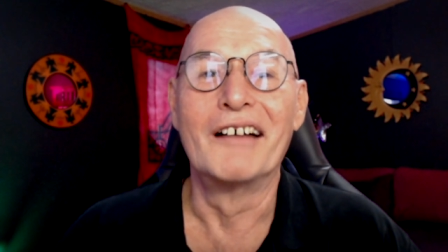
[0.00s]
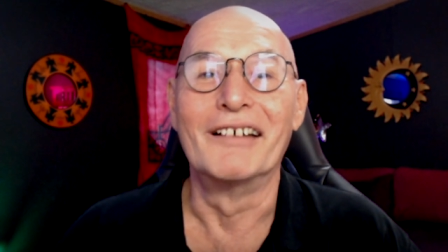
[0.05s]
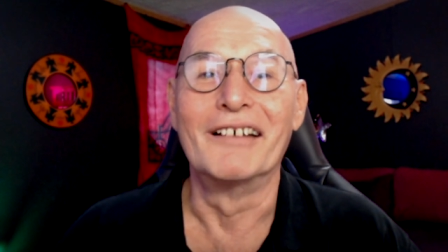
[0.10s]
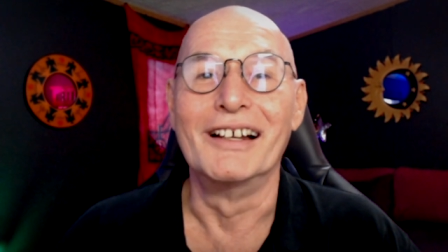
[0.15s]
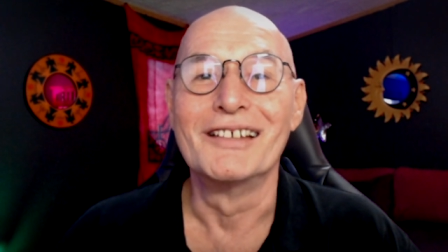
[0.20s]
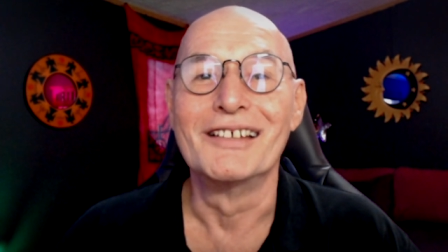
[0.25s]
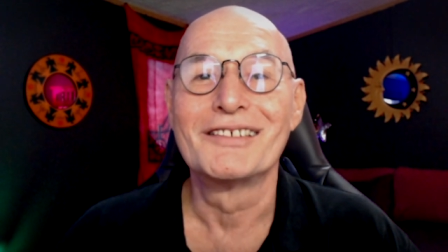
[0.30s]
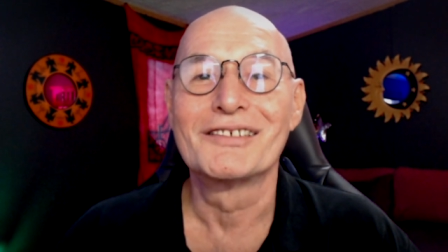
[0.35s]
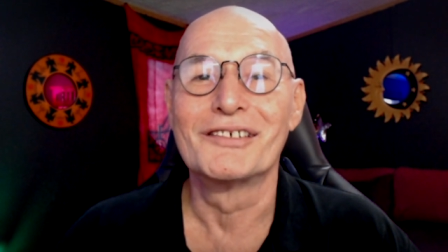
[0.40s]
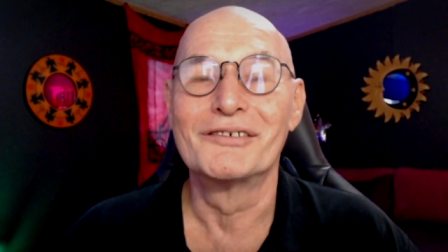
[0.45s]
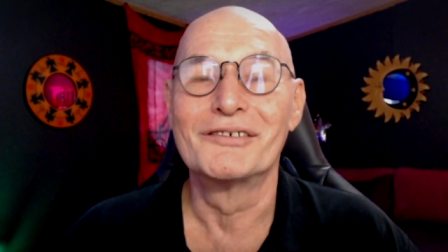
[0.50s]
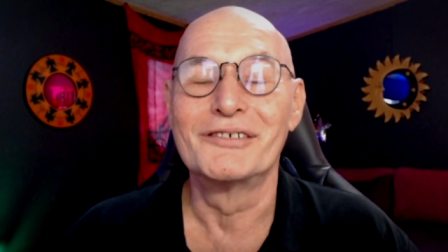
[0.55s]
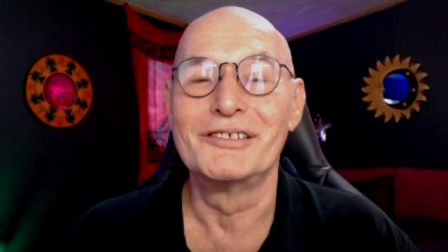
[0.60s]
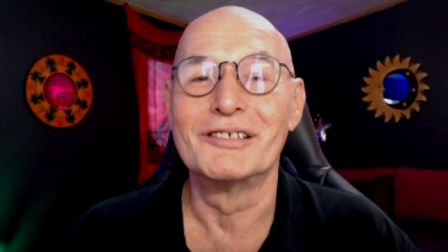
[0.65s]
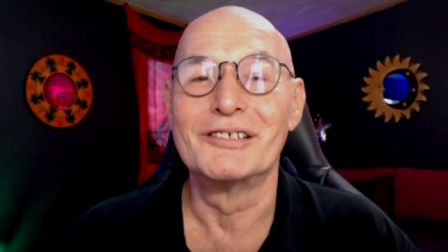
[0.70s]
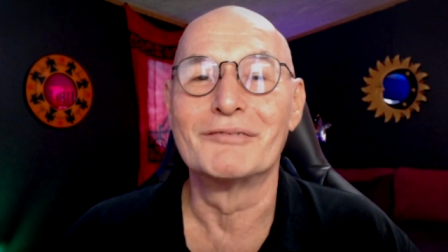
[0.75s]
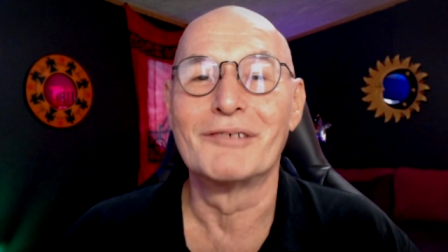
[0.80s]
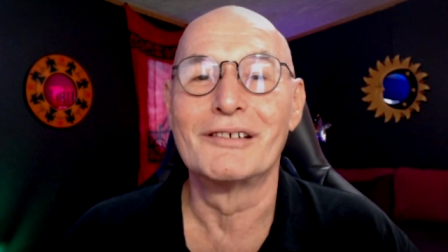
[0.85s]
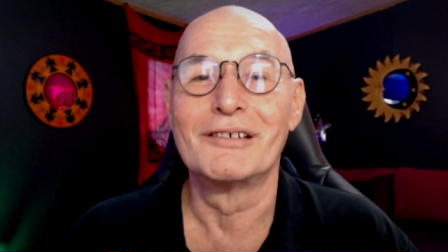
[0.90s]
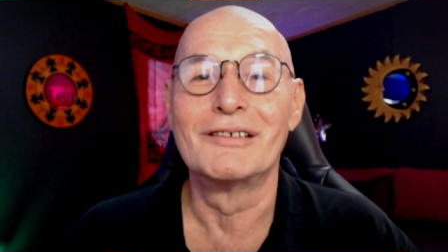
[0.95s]
right? So
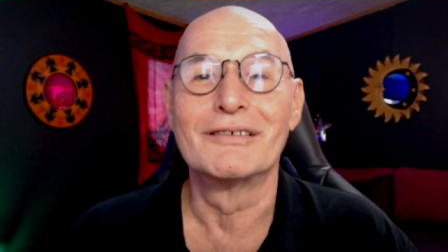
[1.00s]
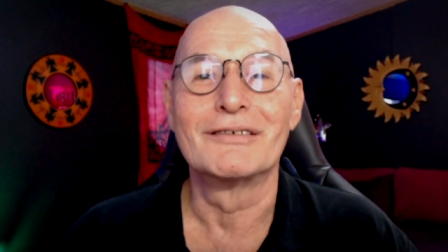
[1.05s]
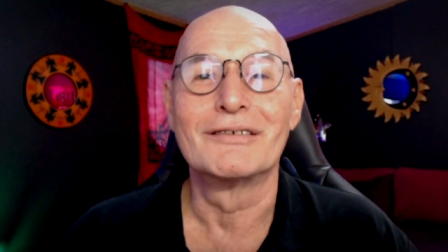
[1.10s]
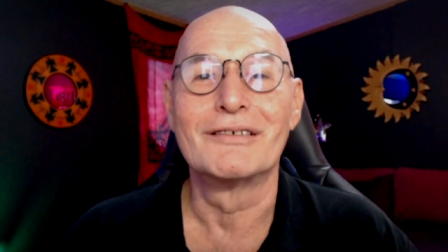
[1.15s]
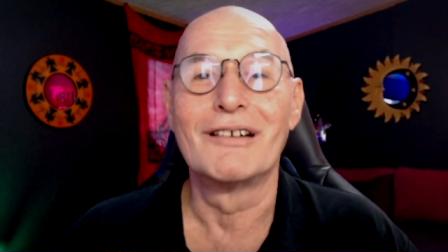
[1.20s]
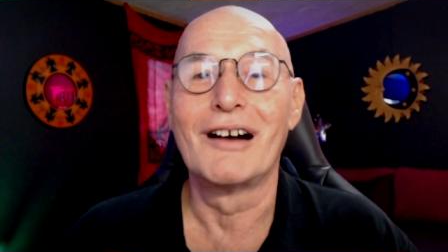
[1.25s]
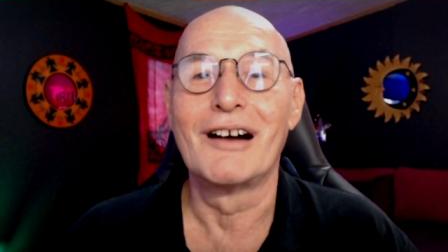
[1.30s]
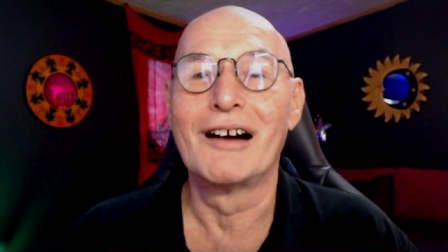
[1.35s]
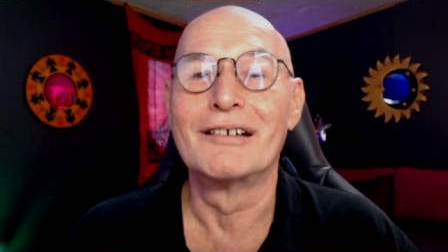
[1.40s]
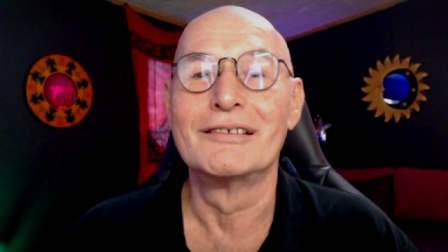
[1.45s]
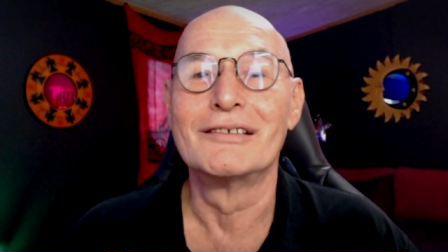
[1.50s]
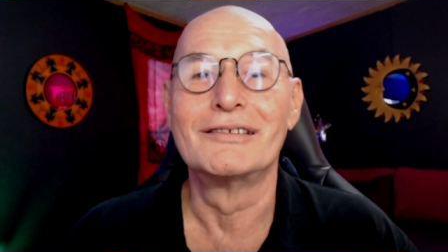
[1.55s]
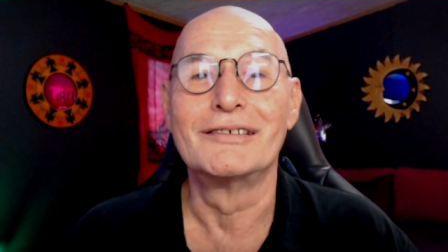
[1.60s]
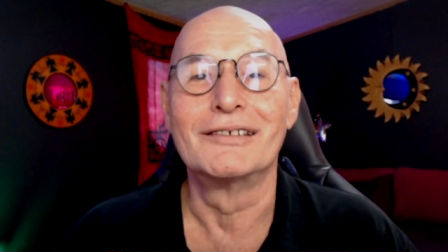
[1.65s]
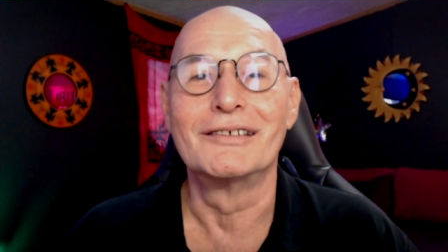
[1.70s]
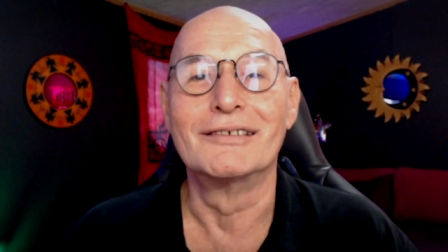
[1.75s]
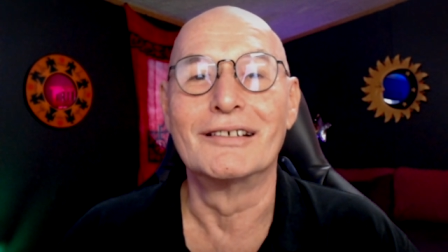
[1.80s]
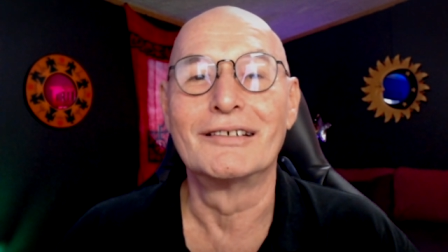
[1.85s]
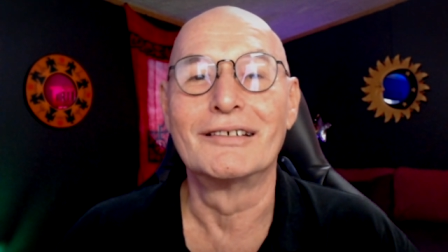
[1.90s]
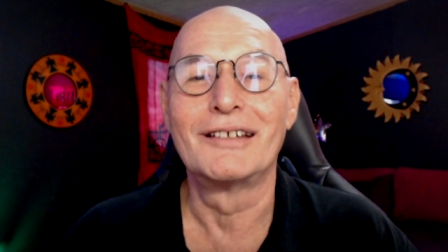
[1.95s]
you want to go out,
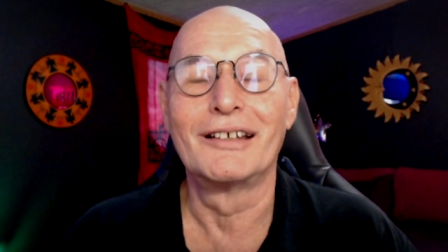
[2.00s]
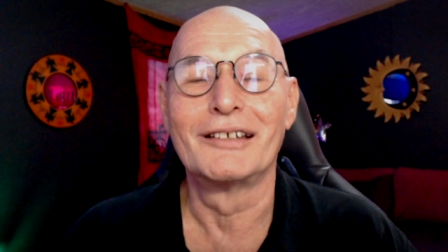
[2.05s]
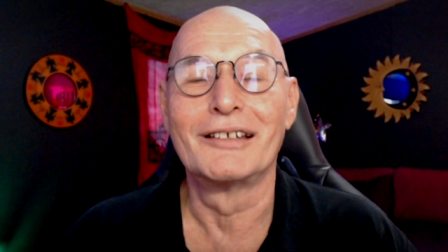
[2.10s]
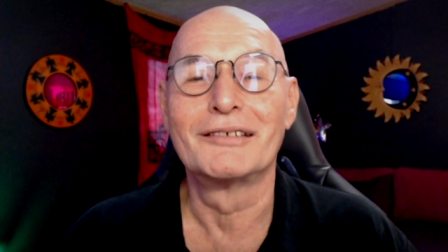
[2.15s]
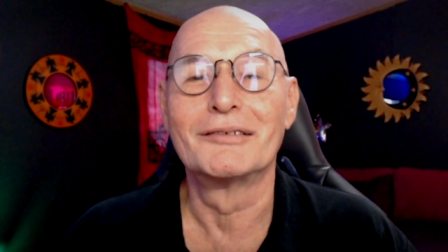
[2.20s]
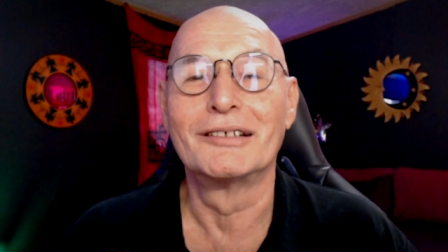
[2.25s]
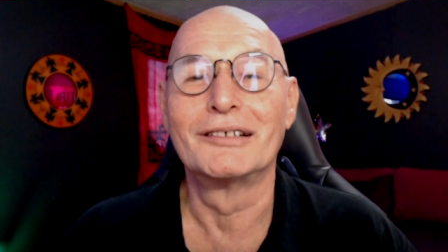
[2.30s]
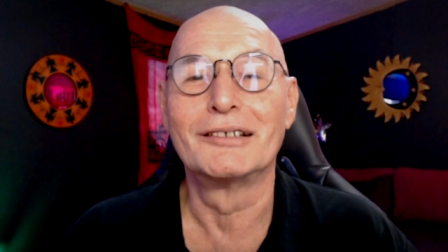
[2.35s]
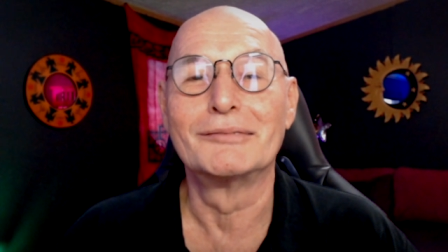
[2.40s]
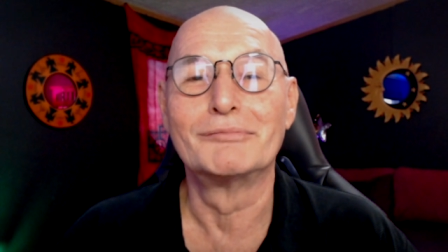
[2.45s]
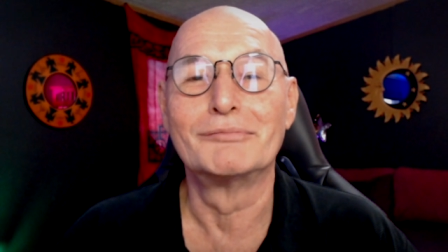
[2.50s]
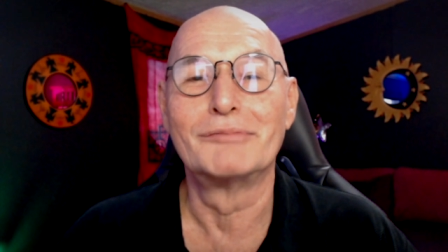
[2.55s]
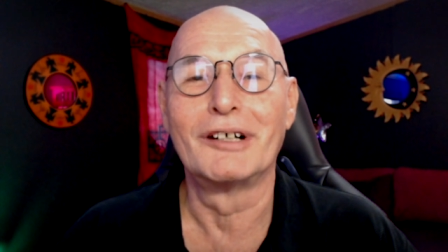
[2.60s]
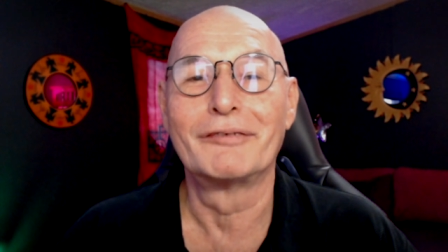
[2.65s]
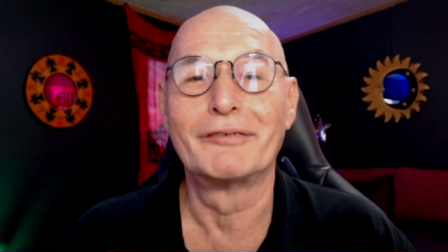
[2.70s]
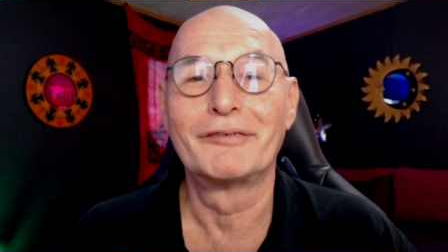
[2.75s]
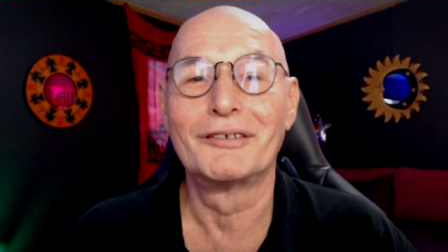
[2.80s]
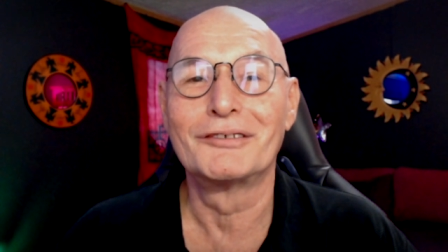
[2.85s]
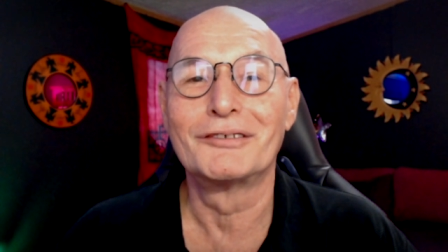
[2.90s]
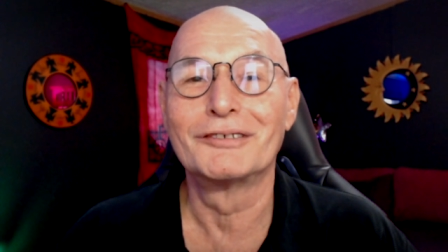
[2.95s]
you know, like uh,
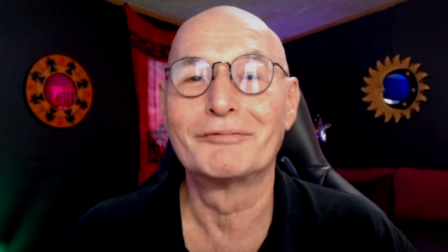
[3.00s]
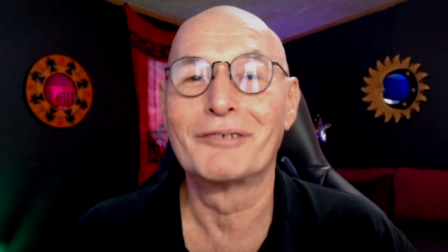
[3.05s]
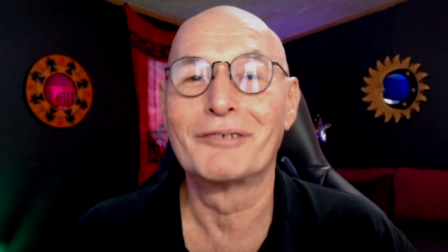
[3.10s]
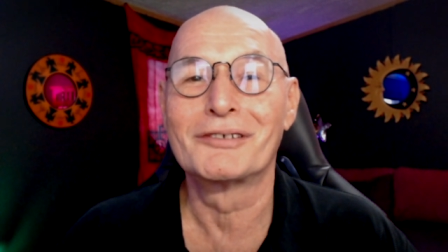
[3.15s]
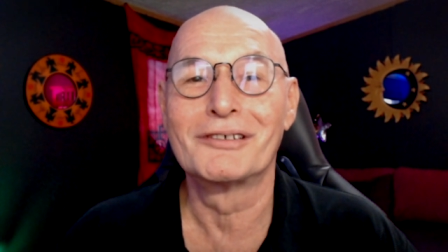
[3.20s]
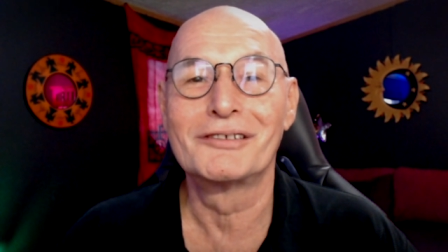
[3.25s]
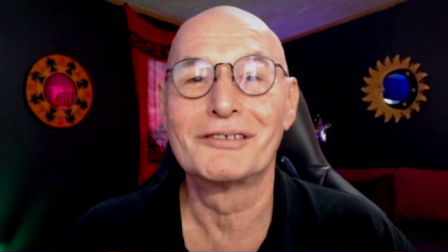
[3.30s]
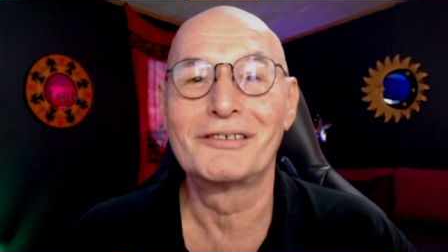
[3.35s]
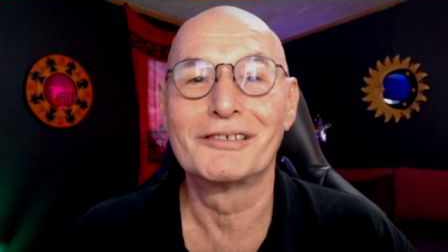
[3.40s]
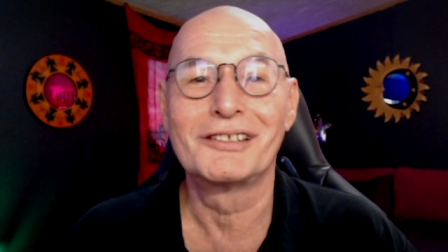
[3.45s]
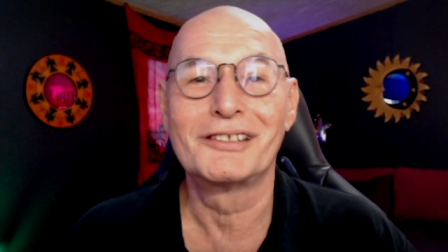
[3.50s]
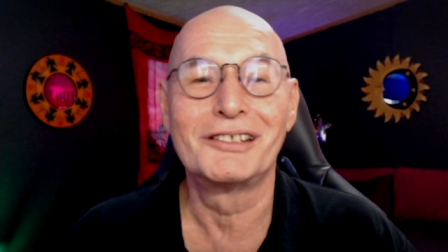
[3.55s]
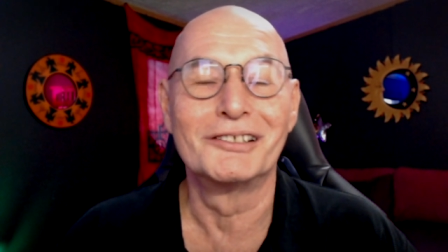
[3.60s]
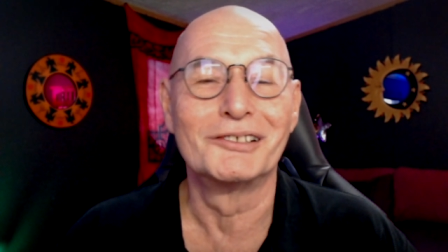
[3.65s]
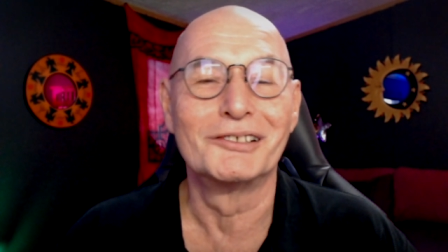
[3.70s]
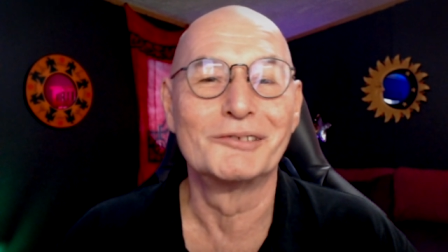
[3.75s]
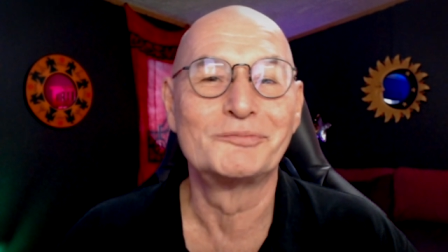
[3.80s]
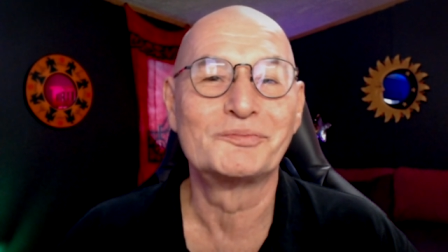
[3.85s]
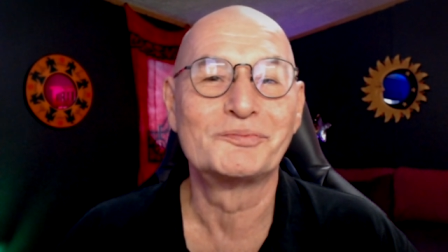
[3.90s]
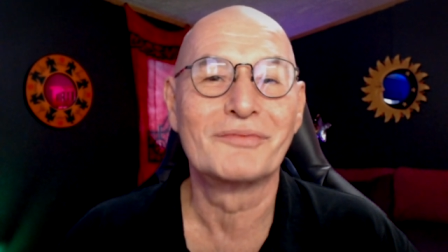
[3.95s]
Buffalo wanted to
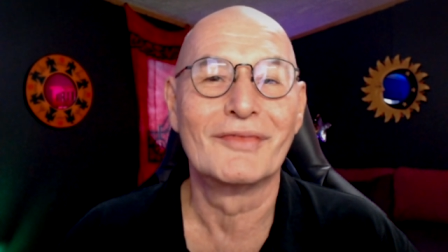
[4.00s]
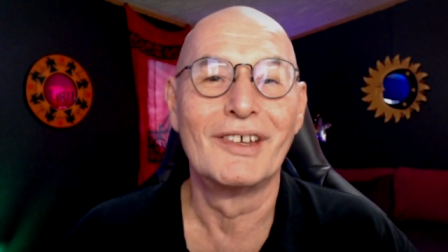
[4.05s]
kill.